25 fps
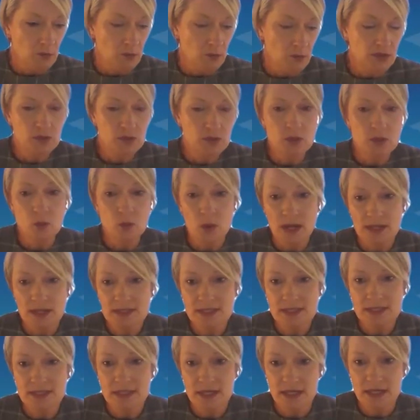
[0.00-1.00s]
We're doing one
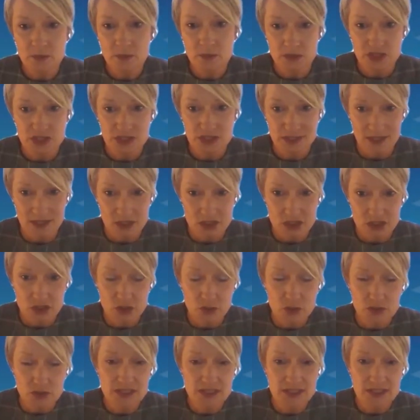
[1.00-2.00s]
study, which is our
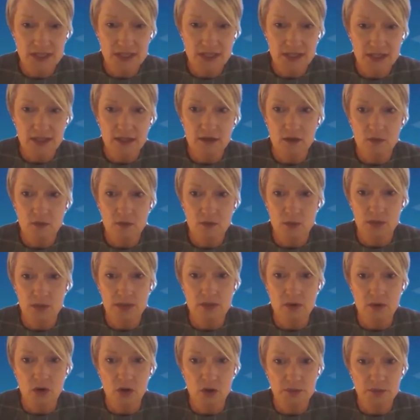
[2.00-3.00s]
SHORE study, with
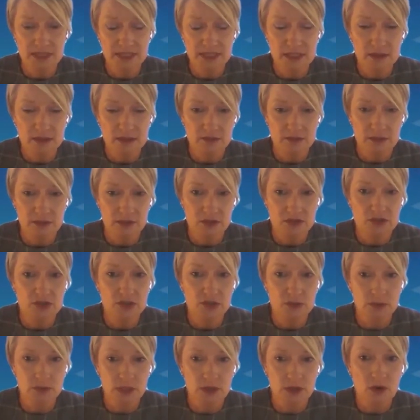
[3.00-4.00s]

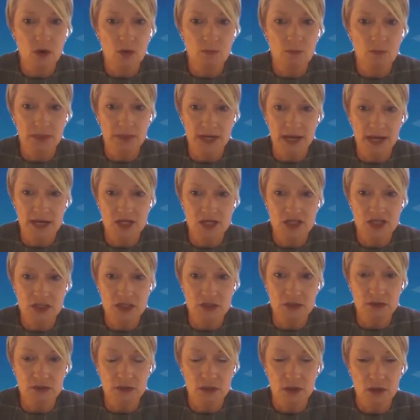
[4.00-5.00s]
OPT302 in
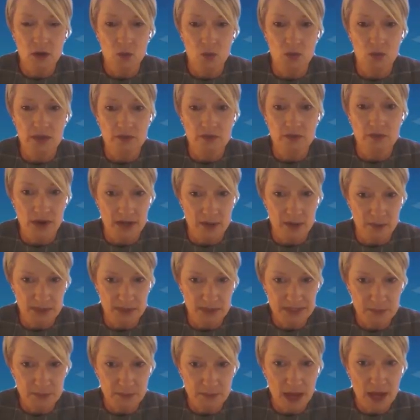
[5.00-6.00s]
combination with
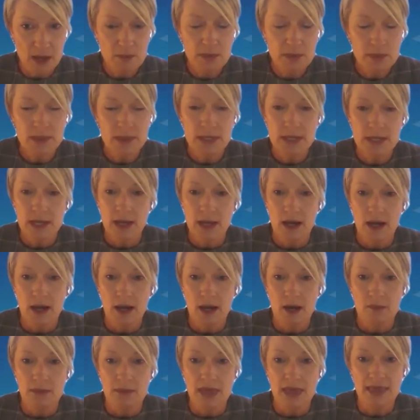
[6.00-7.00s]
ranibizumab.
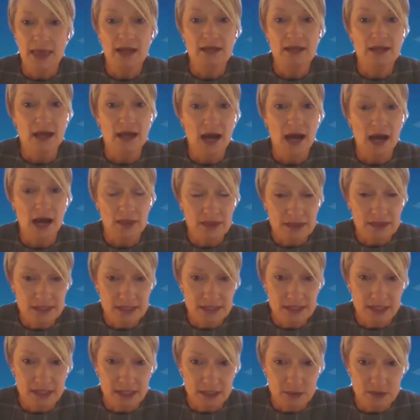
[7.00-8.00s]
And our other
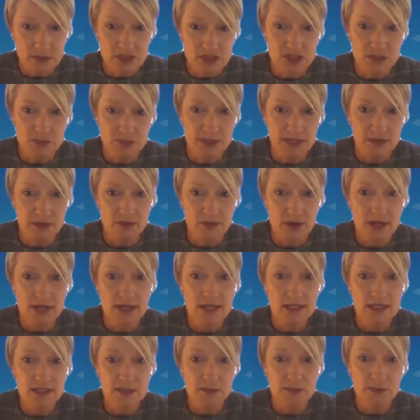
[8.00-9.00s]
study, which is being run
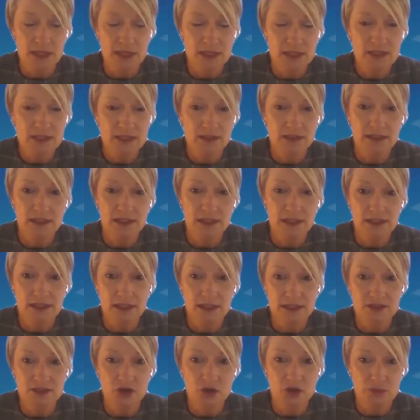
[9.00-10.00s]
independently,
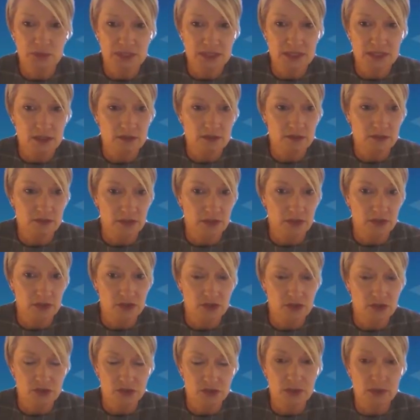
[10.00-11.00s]
is
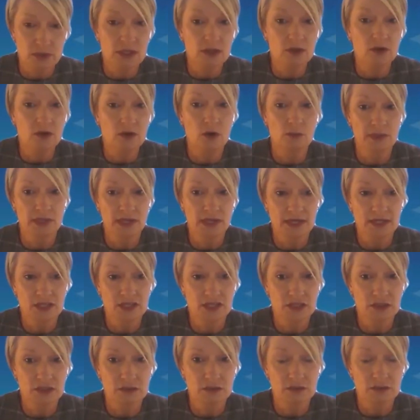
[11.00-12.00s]
OPT302 in
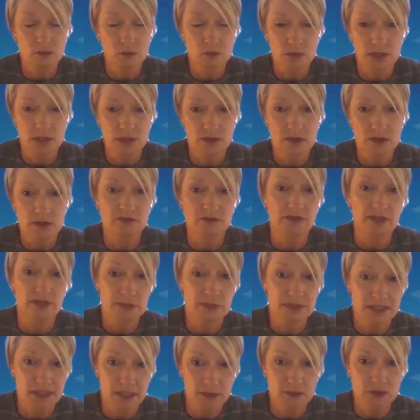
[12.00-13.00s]
combination with
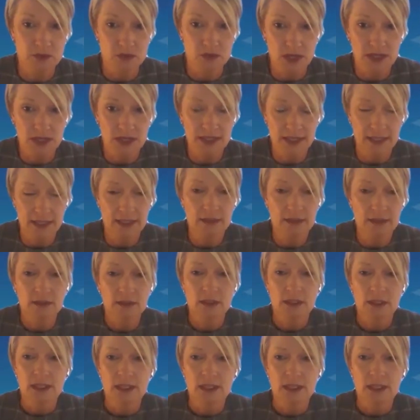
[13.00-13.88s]
aflibercept or Eylea.